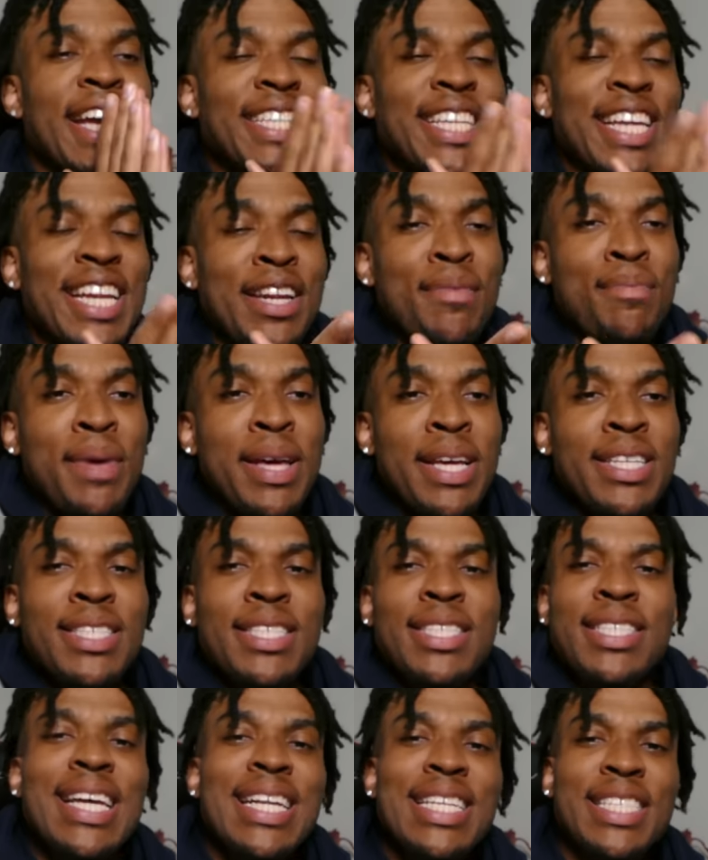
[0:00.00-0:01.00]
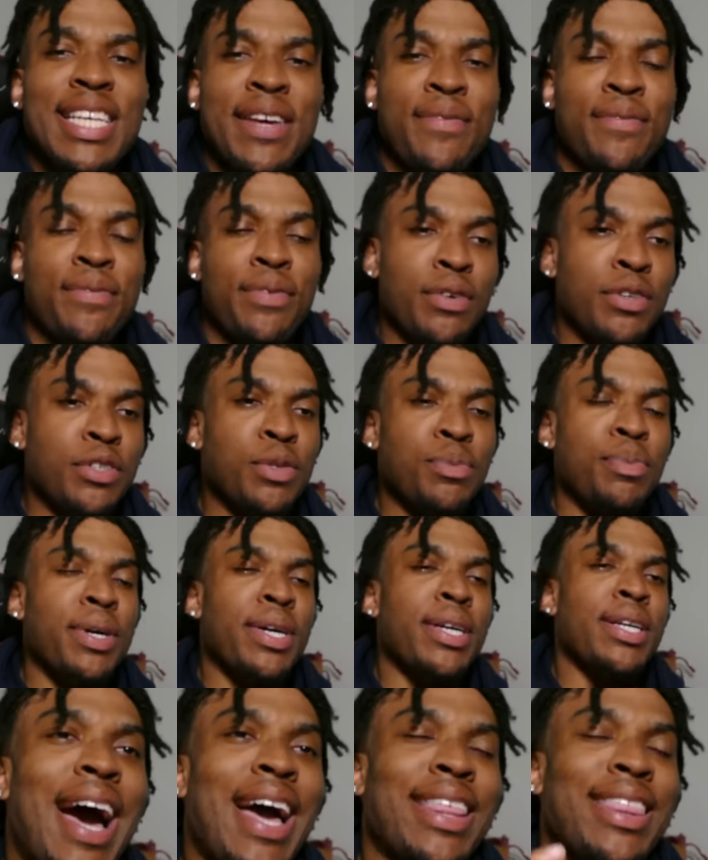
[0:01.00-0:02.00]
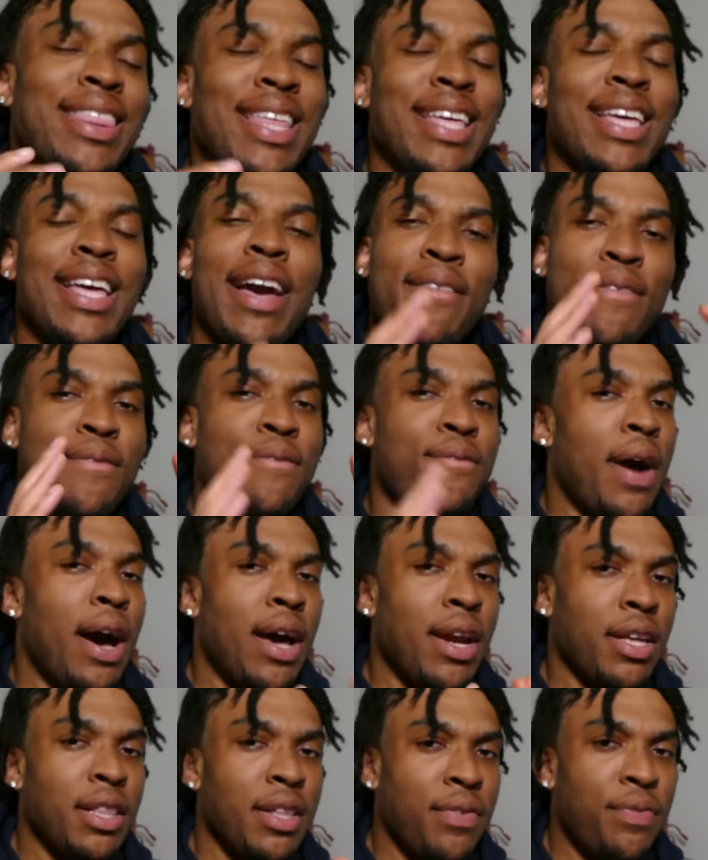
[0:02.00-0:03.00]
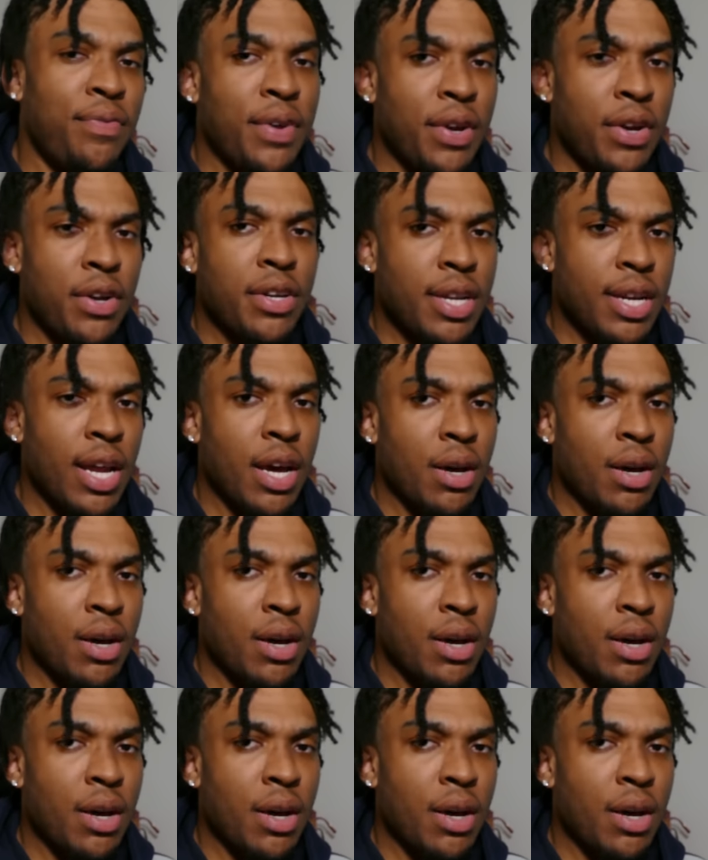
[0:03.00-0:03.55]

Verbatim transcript: it didn't make sense at first, but I think I finally figured it